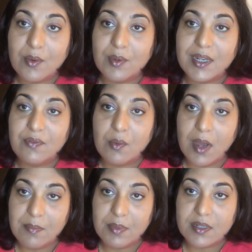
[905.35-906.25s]
only for
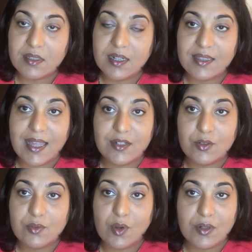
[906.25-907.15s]
one person, and that
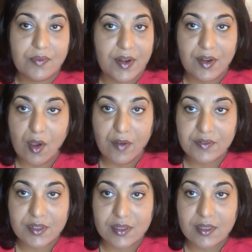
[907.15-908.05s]
too not very
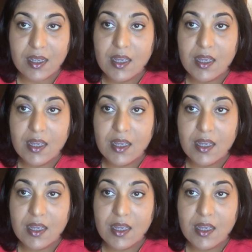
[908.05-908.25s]
often.